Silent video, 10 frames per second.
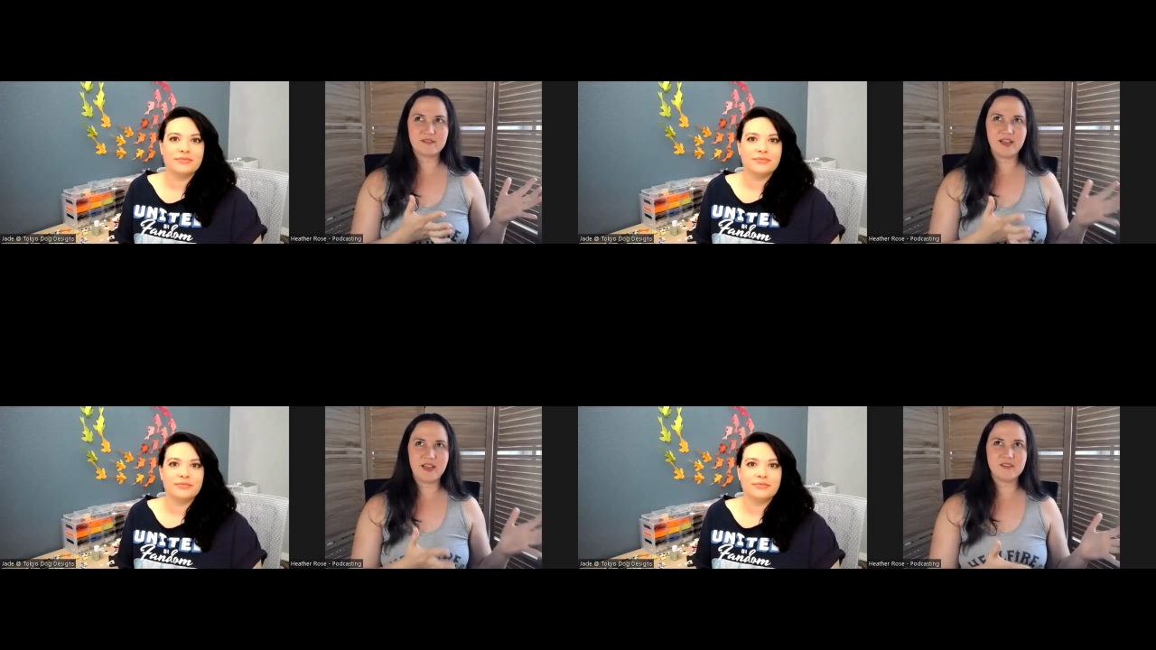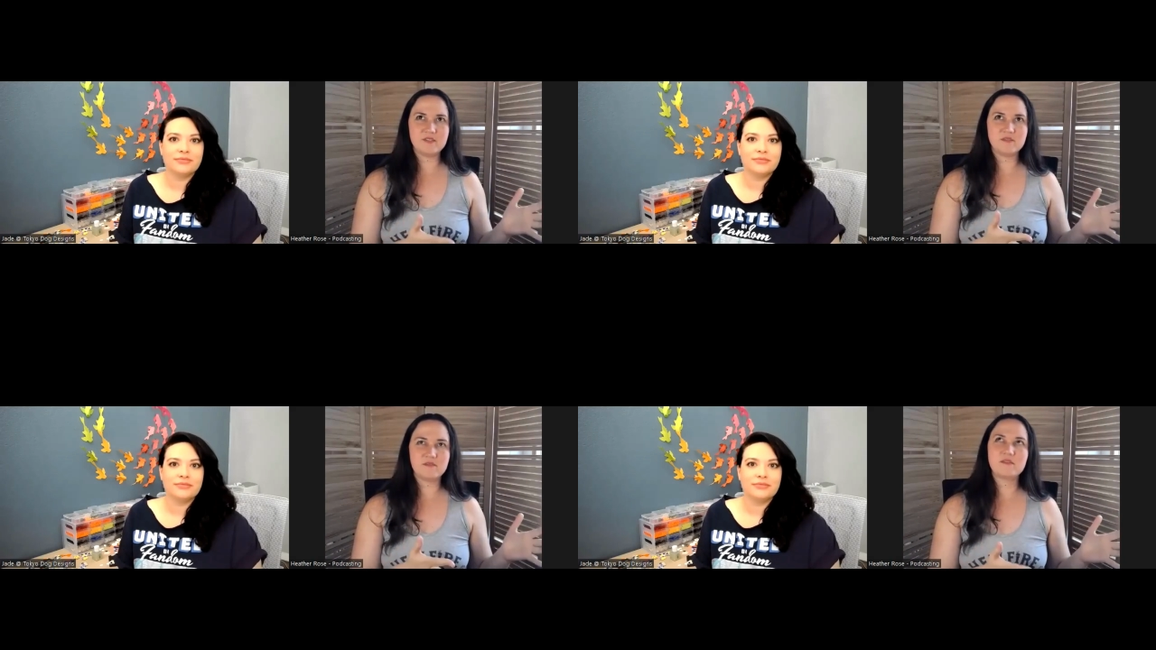
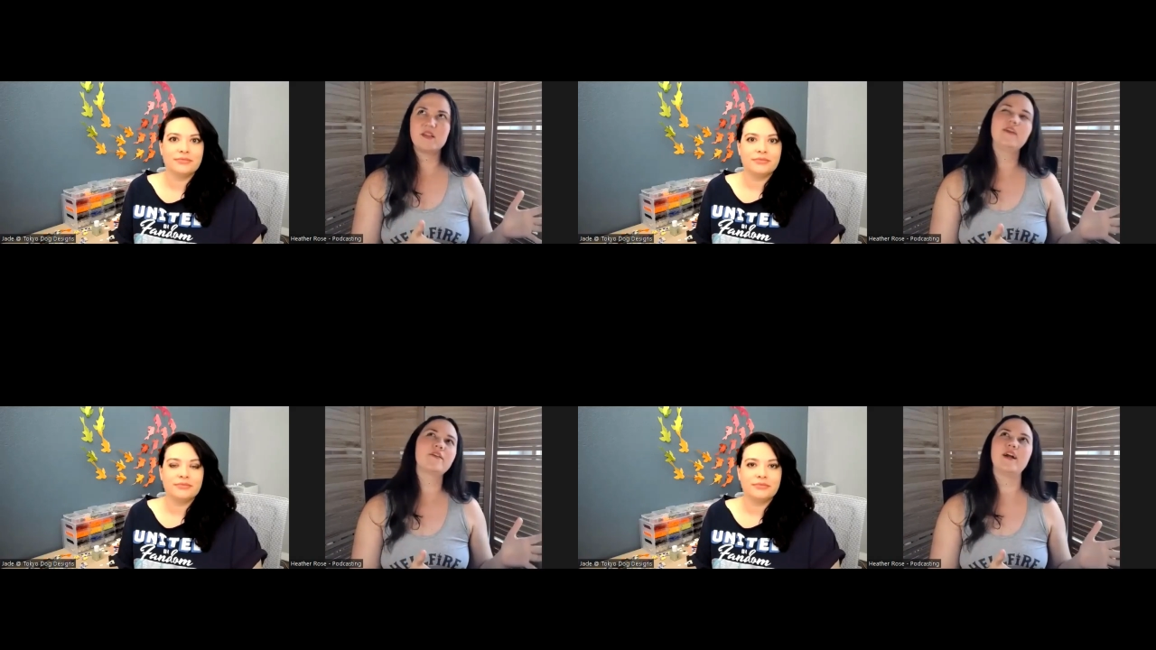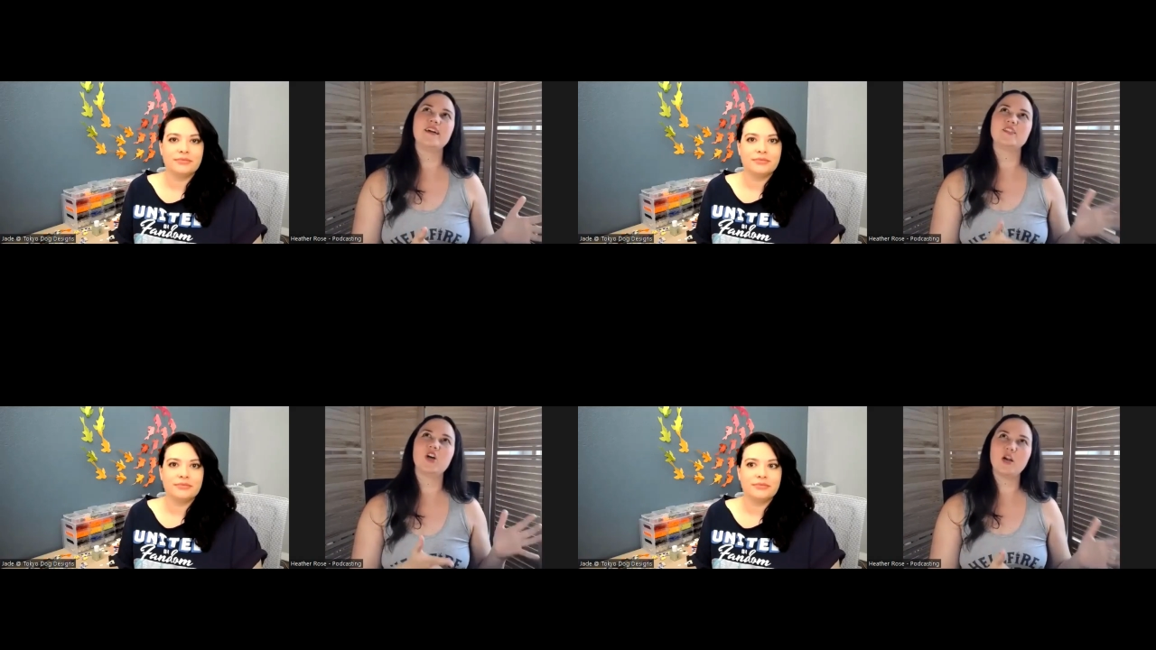Speaker 1: at either
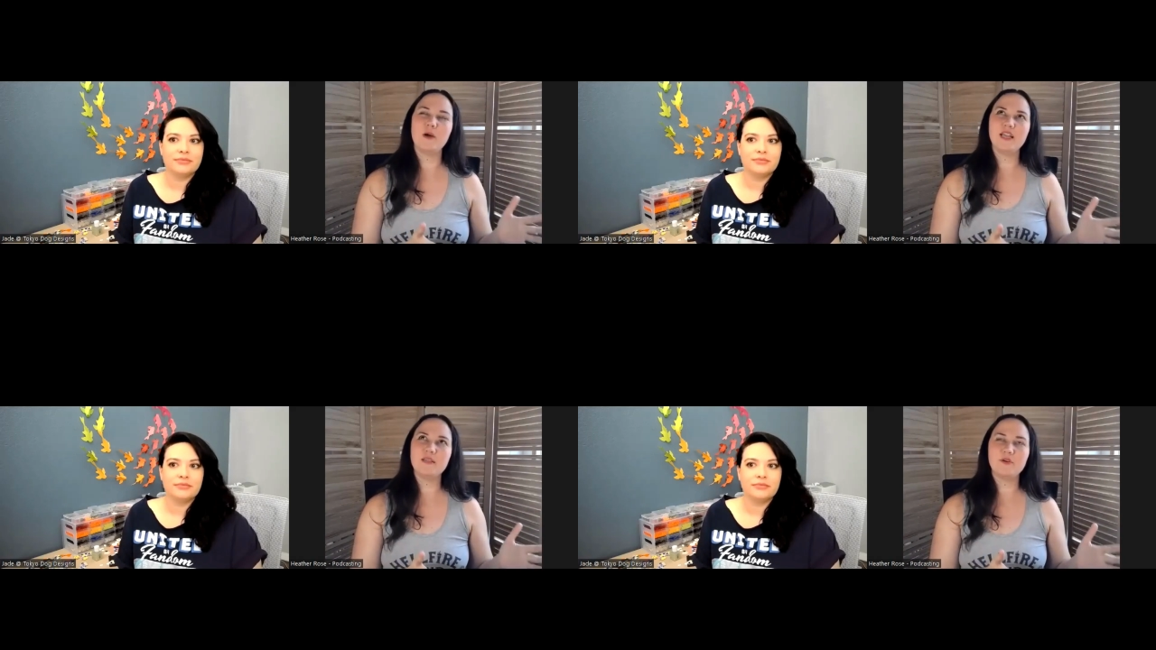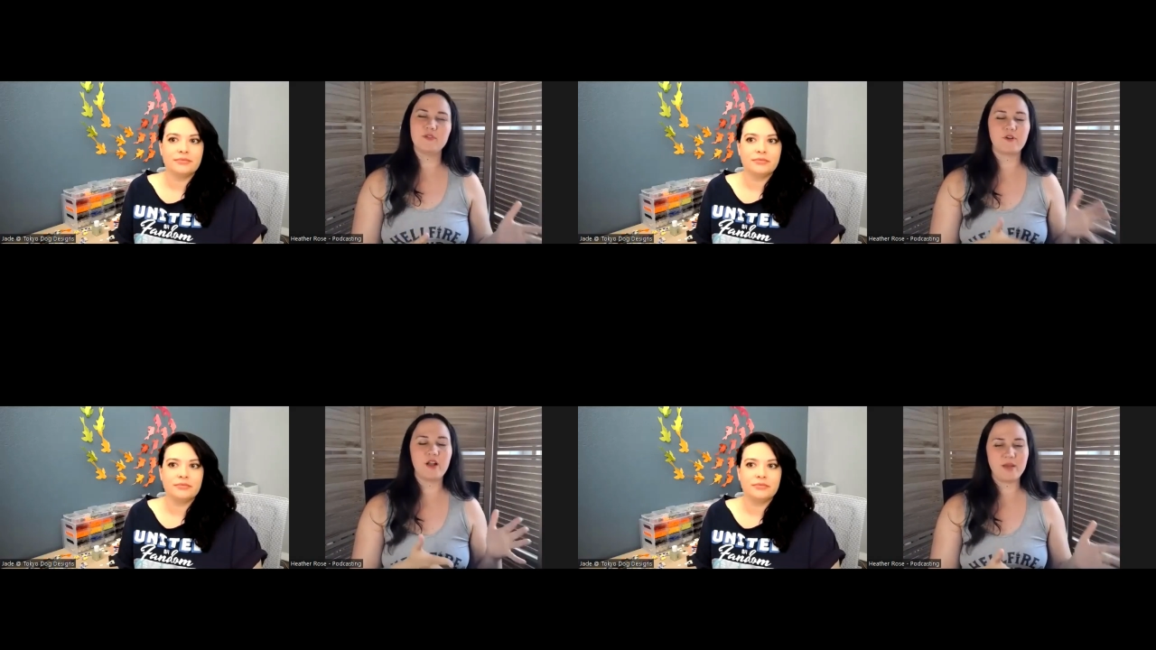at Talk Behind the
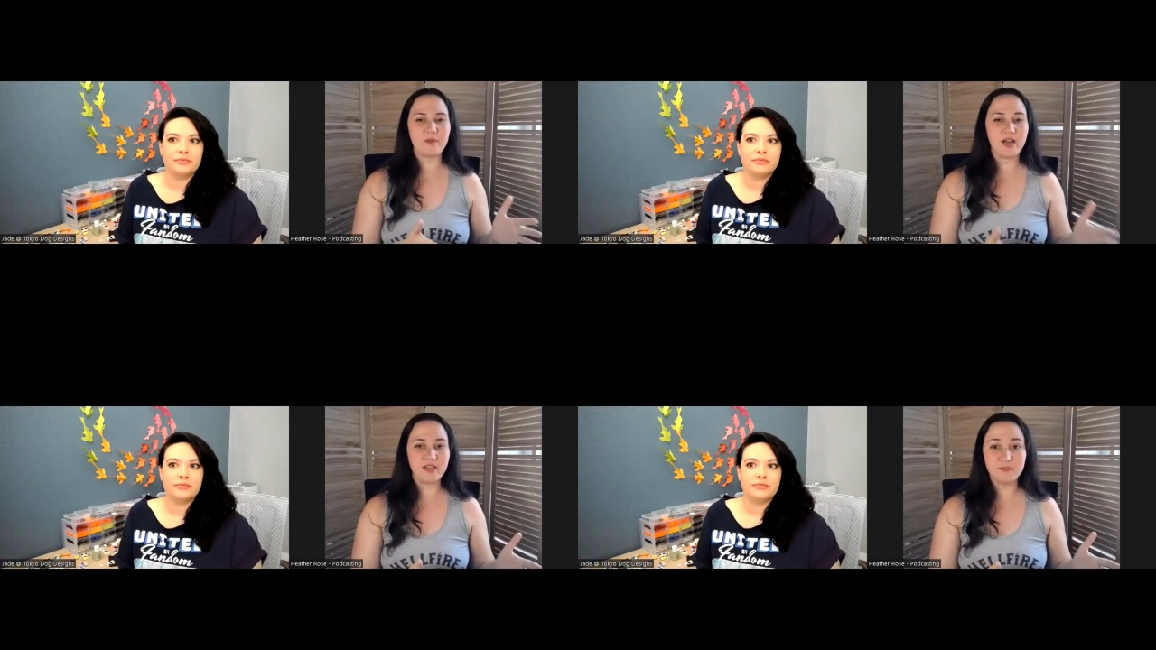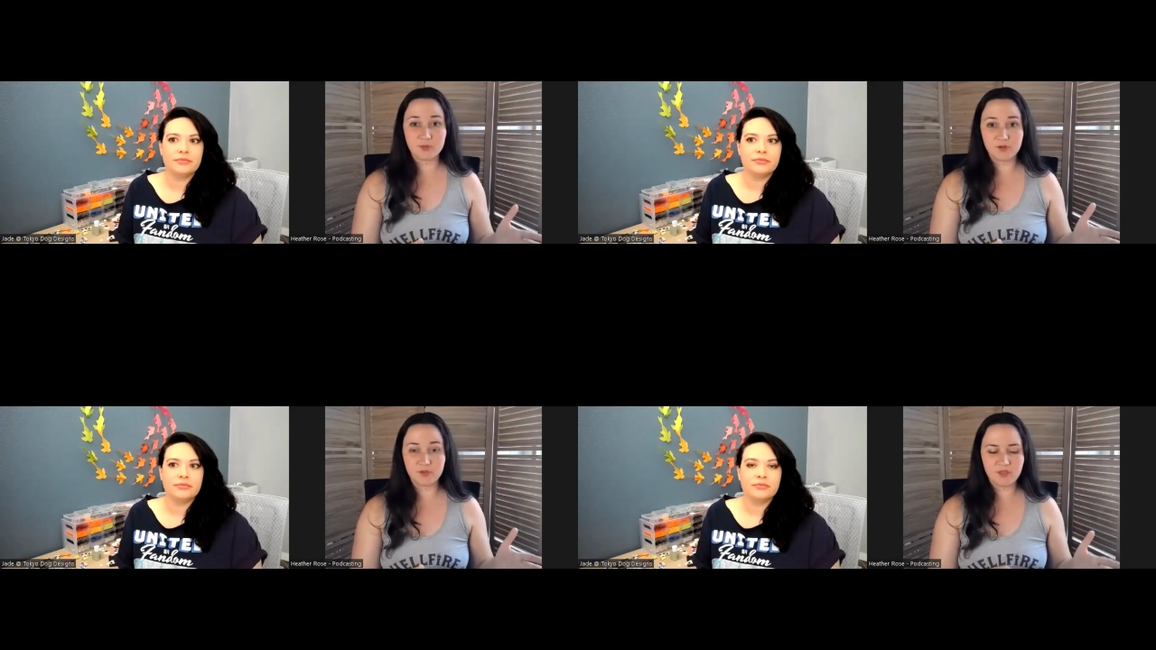Booth or at Behind the
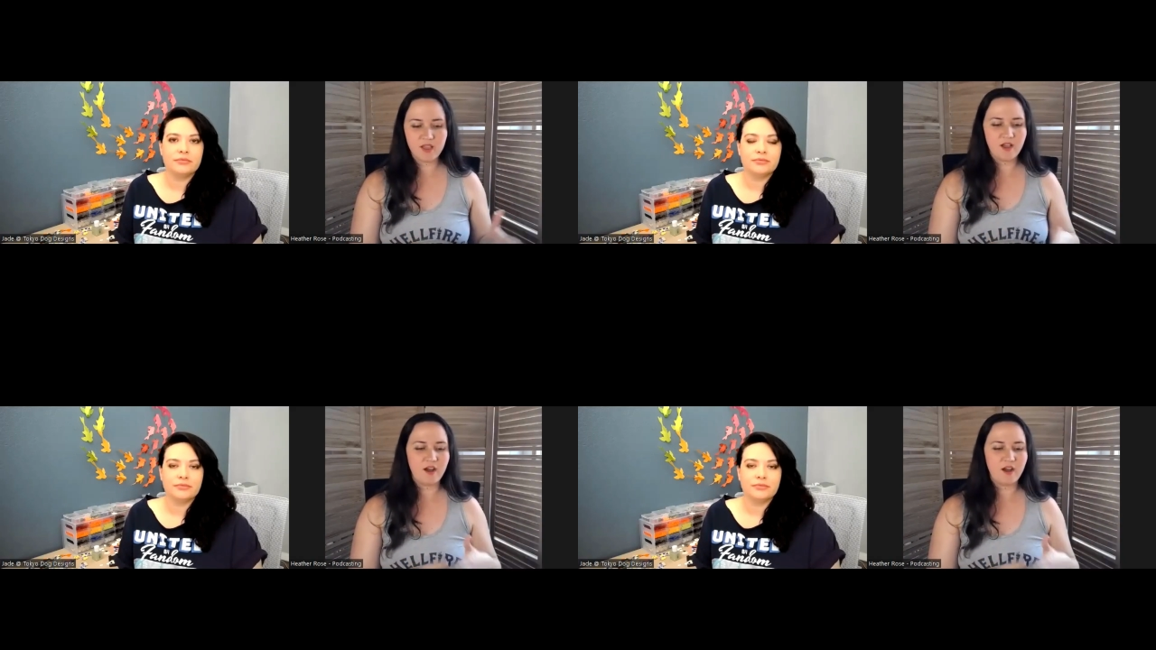Booth.